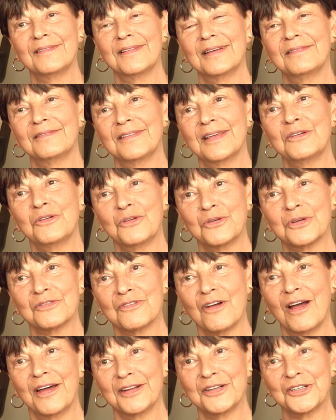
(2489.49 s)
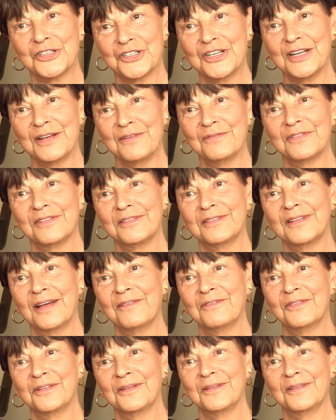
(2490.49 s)
that they could not achieve the
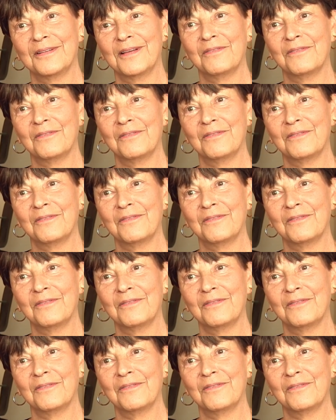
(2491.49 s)
level